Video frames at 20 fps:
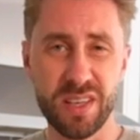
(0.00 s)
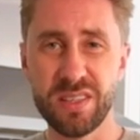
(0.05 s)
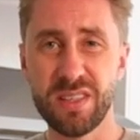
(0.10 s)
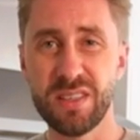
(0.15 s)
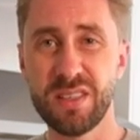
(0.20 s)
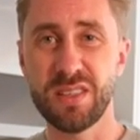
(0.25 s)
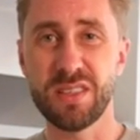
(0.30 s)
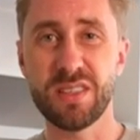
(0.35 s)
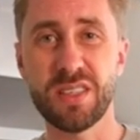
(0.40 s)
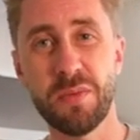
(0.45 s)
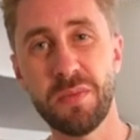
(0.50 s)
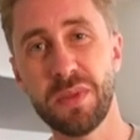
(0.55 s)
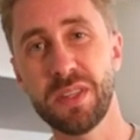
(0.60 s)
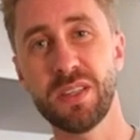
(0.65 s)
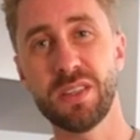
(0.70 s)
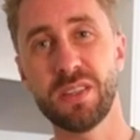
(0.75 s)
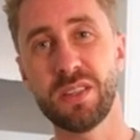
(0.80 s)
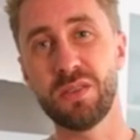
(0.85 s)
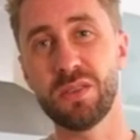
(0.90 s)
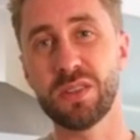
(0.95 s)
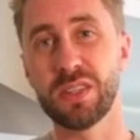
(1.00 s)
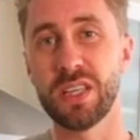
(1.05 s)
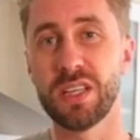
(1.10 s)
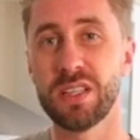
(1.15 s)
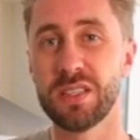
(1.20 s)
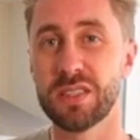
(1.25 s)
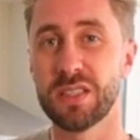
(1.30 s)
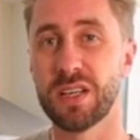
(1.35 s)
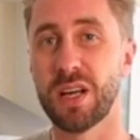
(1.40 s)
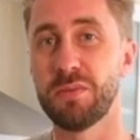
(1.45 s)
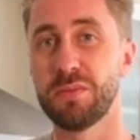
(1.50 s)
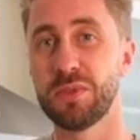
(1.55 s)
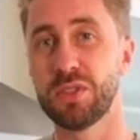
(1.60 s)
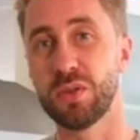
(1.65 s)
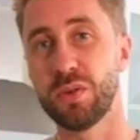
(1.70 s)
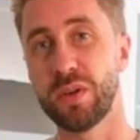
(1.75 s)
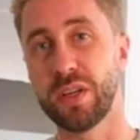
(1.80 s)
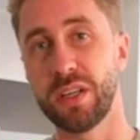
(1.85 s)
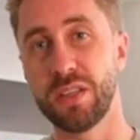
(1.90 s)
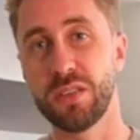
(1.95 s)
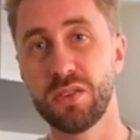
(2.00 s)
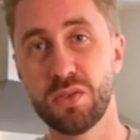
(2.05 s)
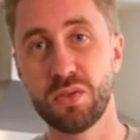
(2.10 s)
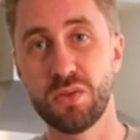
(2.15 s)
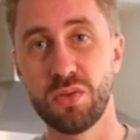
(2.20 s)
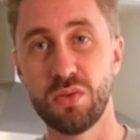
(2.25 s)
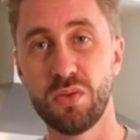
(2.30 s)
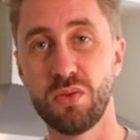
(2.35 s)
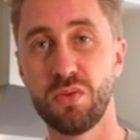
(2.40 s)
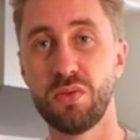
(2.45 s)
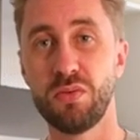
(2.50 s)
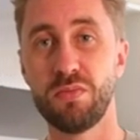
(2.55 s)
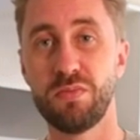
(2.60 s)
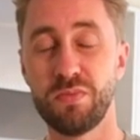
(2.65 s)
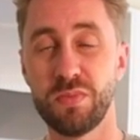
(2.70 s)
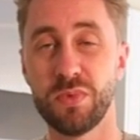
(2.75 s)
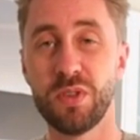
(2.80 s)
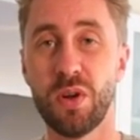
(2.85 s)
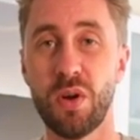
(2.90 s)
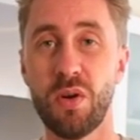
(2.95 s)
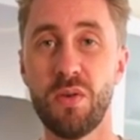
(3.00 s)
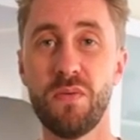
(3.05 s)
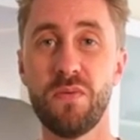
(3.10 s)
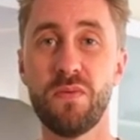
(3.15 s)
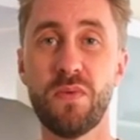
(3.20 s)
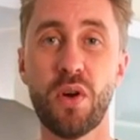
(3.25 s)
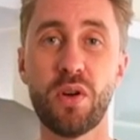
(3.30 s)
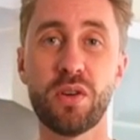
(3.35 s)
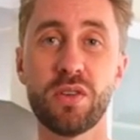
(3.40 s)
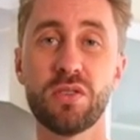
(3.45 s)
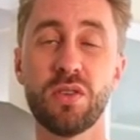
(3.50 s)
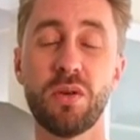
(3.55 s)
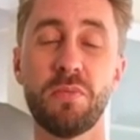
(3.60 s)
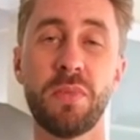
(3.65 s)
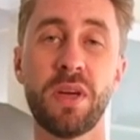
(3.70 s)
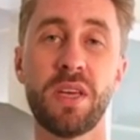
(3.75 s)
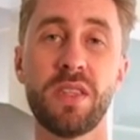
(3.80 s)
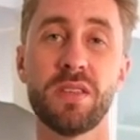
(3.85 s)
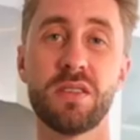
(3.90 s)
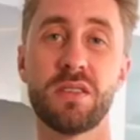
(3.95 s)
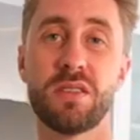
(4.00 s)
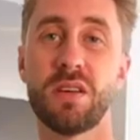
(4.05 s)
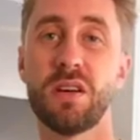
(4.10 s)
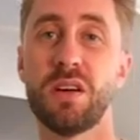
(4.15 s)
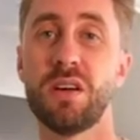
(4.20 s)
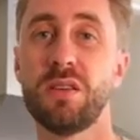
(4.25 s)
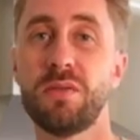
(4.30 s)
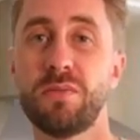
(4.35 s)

These are just some of the little things that I'm doing to, you know, focus on me this year.